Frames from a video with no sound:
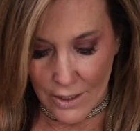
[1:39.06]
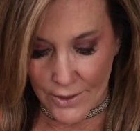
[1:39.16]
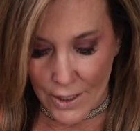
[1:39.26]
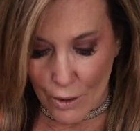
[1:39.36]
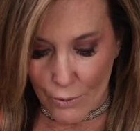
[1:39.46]

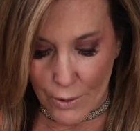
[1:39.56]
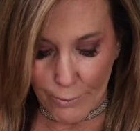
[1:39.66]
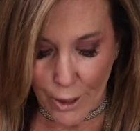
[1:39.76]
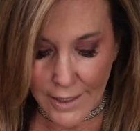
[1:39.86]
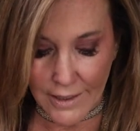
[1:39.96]
So the
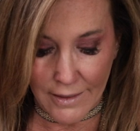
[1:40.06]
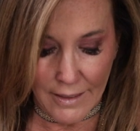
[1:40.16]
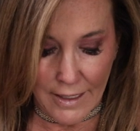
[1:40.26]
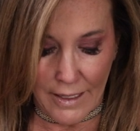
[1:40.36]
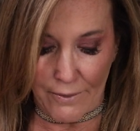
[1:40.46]
present
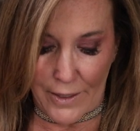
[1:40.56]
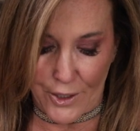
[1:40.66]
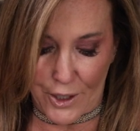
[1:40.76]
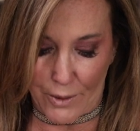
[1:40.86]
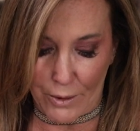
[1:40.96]

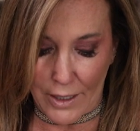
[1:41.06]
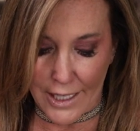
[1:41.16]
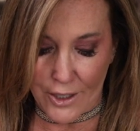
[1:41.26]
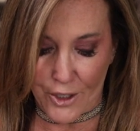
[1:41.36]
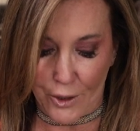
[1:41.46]
invention
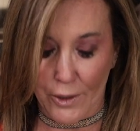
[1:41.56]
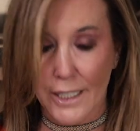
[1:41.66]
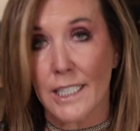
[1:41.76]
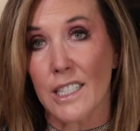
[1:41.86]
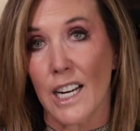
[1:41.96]
relates
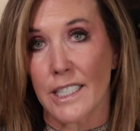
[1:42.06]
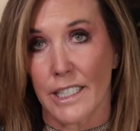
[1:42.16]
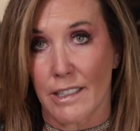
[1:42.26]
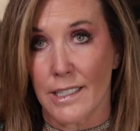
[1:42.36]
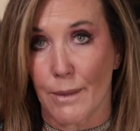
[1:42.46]
generally to
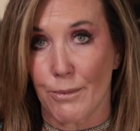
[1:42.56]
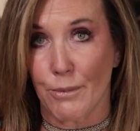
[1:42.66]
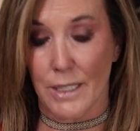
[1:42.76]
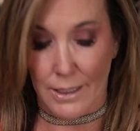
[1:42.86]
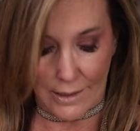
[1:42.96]
dietary
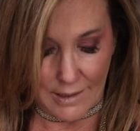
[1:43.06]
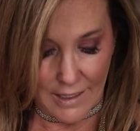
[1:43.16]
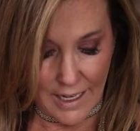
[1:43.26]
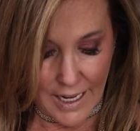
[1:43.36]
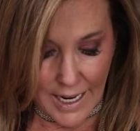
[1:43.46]
supplements,
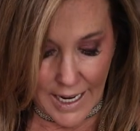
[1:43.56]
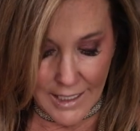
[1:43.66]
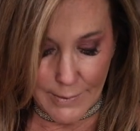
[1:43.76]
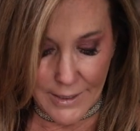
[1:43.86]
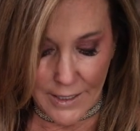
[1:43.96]

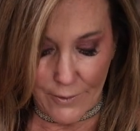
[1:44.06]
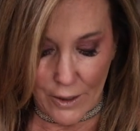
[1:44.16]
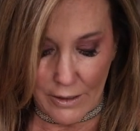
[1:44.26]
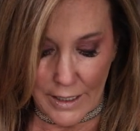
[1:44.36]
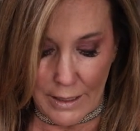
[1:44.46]
and
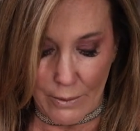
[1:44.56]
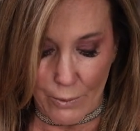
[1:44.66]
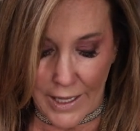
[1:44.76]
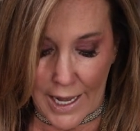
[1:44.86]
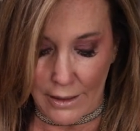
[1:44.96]
specifically
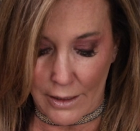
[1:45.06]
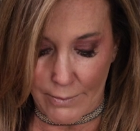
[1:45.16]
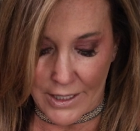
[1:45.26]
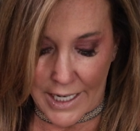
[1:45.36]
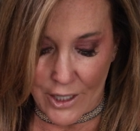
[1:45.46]
without
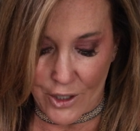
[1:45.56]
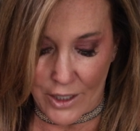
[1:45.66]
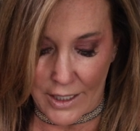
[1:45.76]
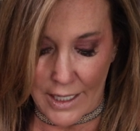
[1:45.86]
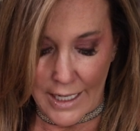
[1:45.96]

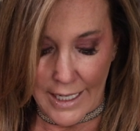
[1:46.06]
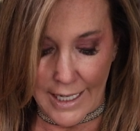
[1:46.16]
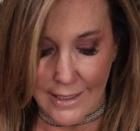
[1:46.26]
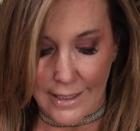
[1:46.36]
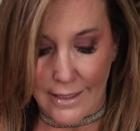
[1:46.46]
limitation,
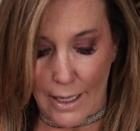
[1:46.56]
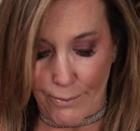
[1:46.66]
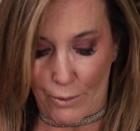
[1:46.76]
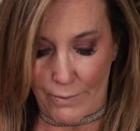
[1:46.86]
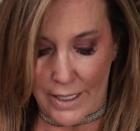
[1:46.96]
it's a
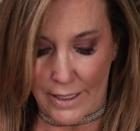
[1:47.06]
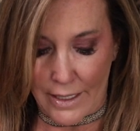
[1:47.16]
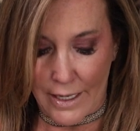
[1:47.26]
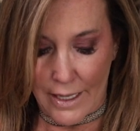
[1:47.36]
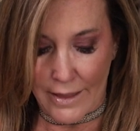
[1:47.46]
supplement
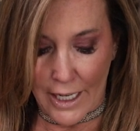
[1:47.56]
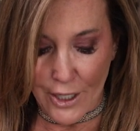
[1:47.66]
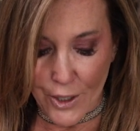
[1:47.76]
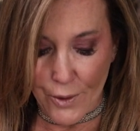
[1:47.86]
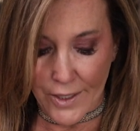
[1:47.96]

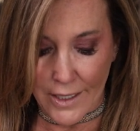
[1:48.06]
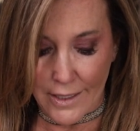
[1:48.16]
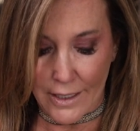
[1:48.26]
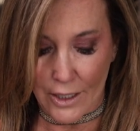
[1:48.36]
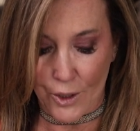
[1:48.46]
that
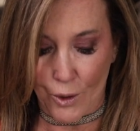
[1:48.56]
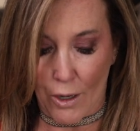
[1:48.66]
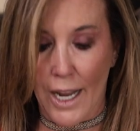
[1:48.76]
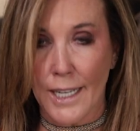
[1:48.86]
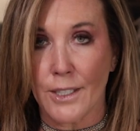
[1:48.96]
uses
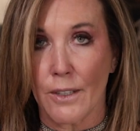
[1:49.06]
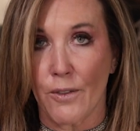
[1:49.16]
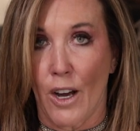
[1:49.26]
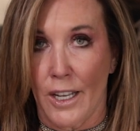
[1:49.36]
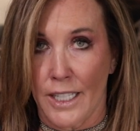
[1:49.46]

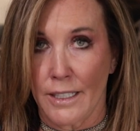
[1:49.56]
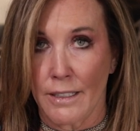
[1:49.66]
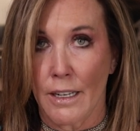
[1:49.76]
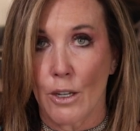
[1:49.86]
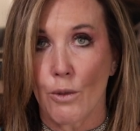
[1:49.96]
tryptophan,
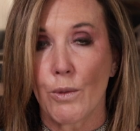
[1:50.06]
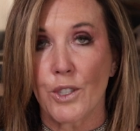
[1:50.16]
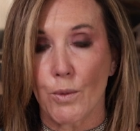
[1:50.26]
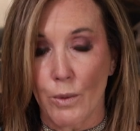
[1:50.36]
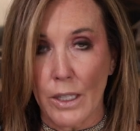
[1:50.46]

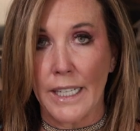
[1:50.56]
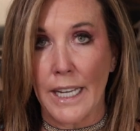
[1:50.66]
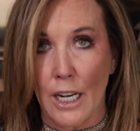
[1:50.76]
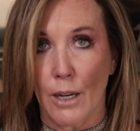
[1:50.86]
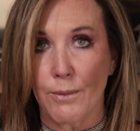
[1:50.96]
which really
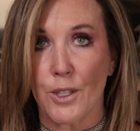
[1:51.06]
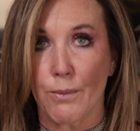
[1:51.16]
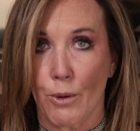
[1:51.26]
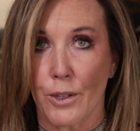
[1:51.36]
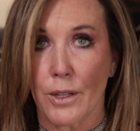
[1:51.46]
helps
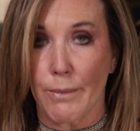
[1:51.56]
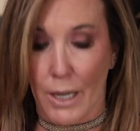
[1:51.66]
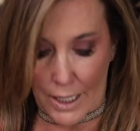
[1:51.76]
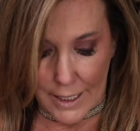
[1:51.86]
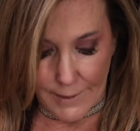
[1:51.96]
support the
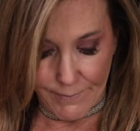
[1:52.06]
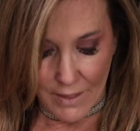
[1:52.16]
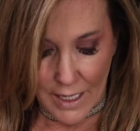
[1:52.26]
body.